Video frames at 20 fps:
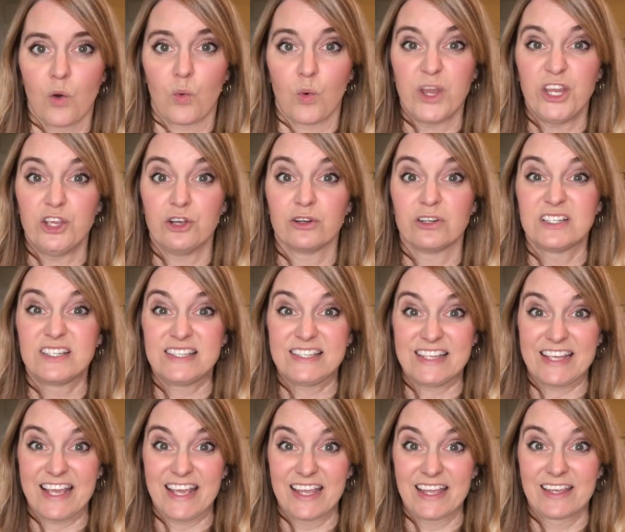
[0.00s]
When you're
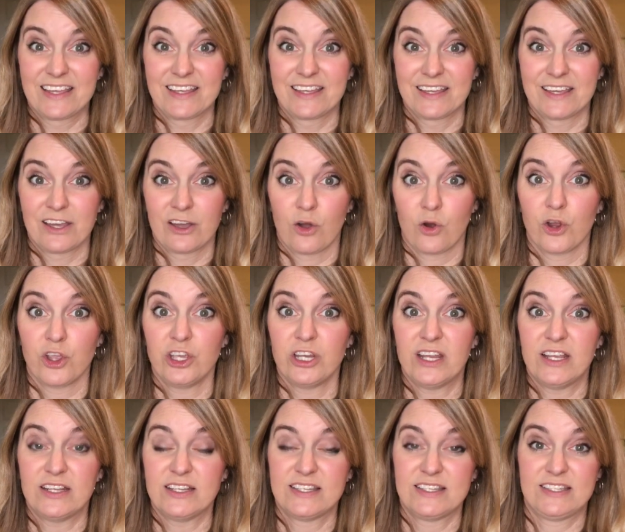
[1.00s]
sick, or you
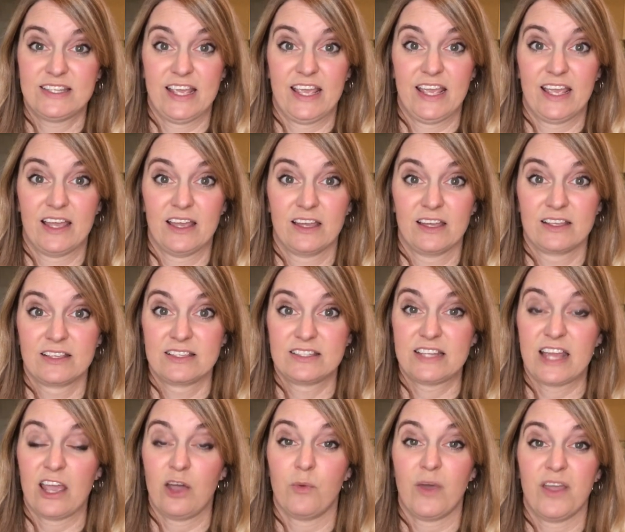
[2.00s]
need to sing.
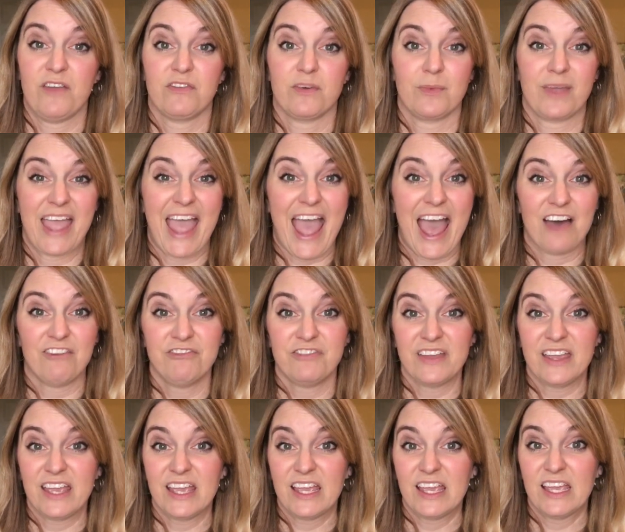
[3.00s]
Stay away from
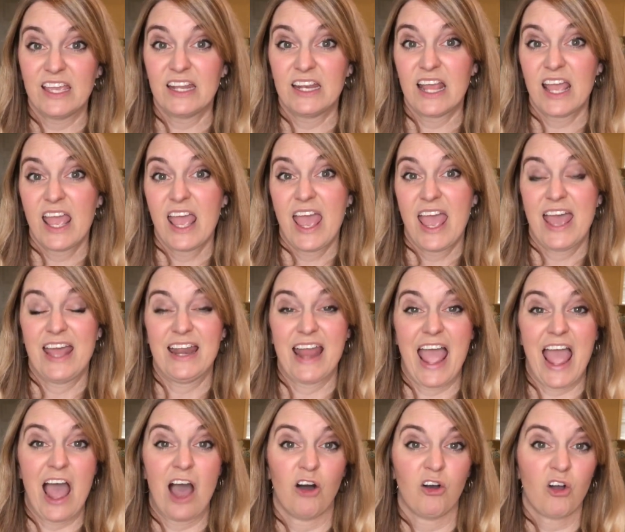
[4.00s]
caffeine and
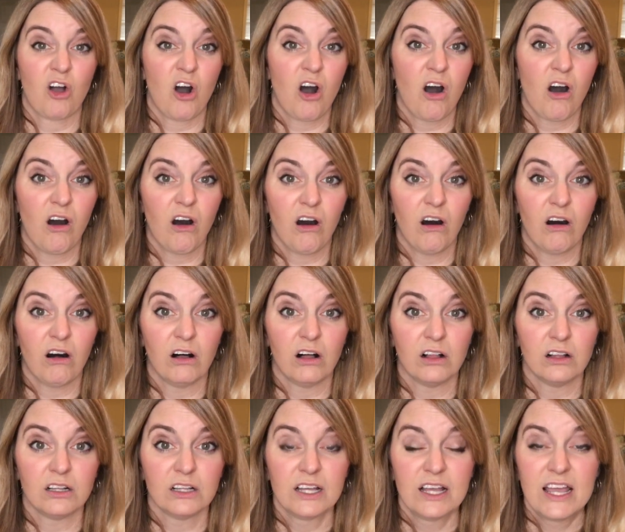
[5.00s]

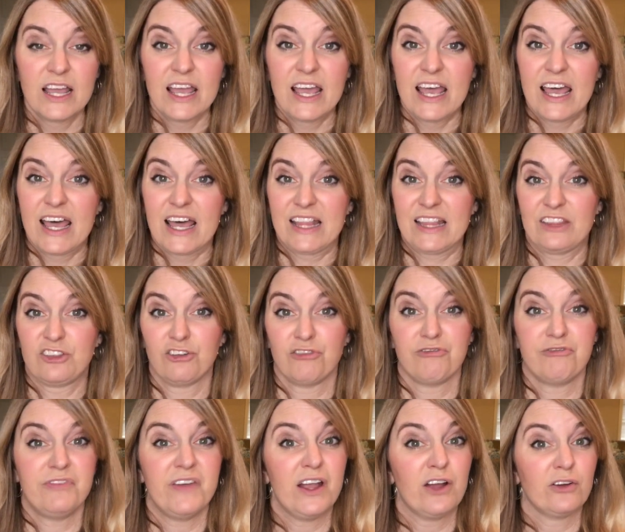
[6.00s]
alcohol. They're
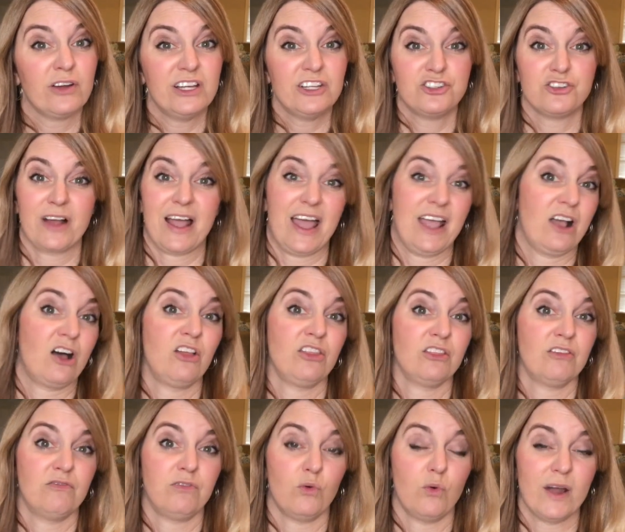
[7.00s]
very drying
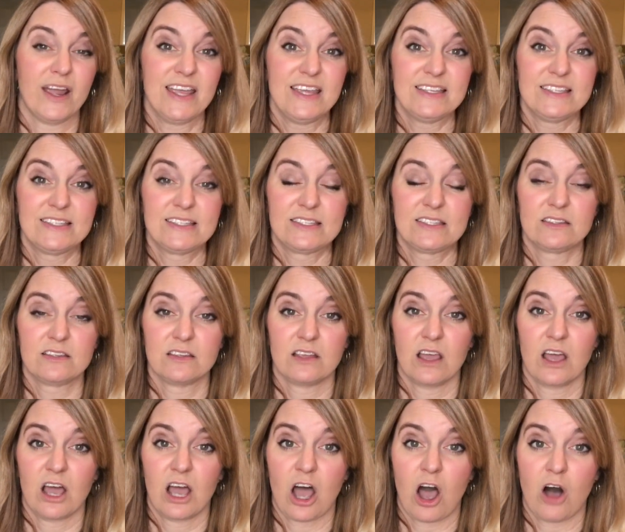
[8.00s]
on the voice.
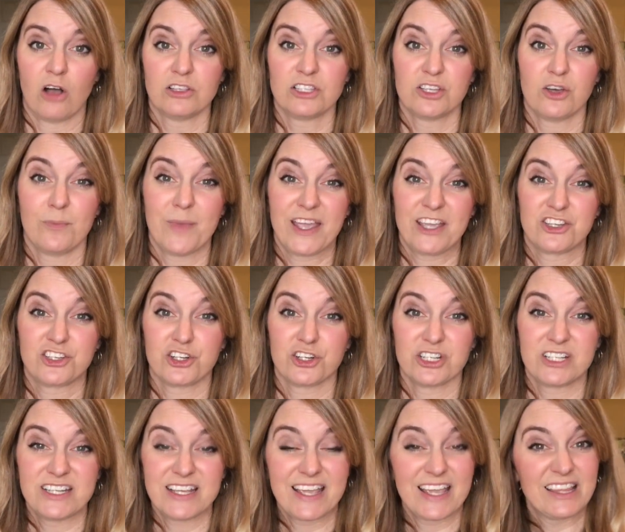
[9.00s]
Also, make
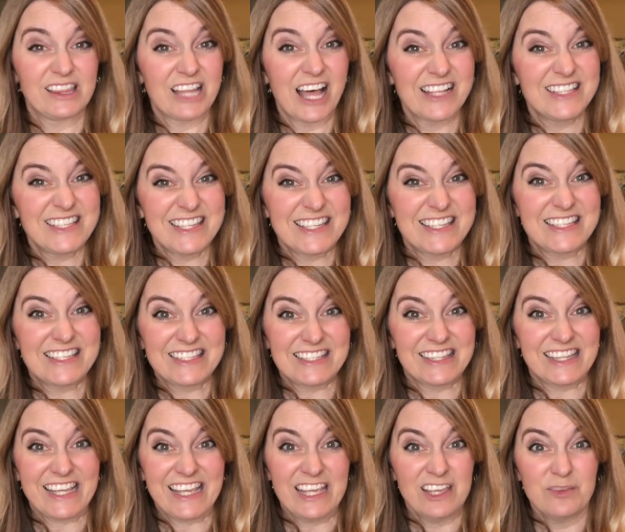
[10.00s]
sure to get lots of
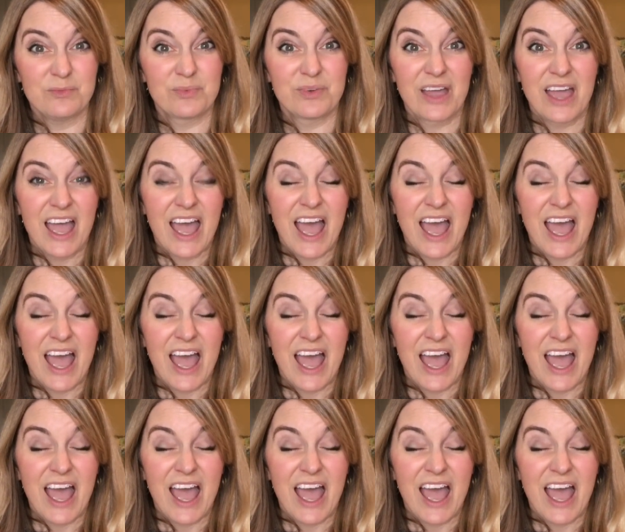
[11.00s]
sleep.